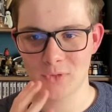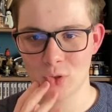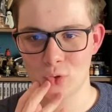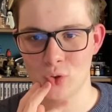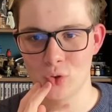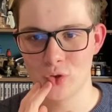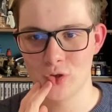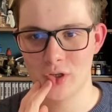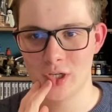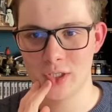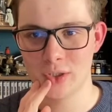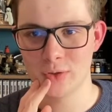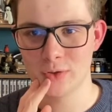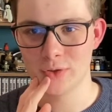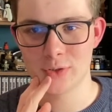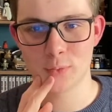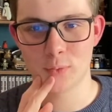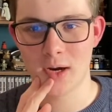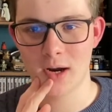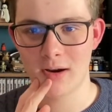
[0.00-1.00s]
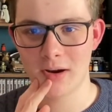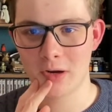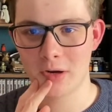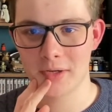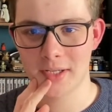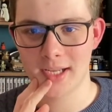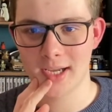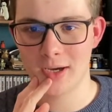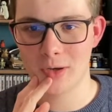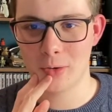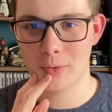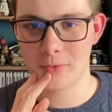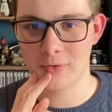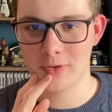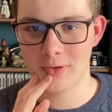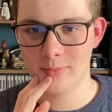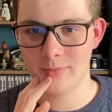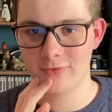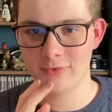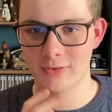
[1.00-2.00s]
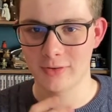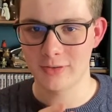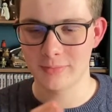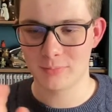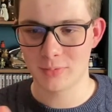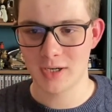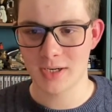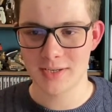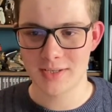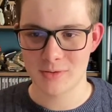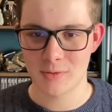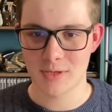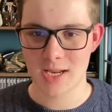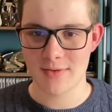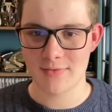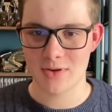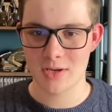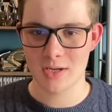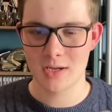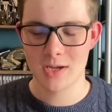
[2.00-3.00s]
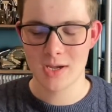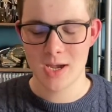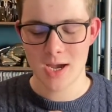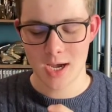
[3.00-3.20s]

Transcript: or knows where I could get hold of them for a good price, whatever,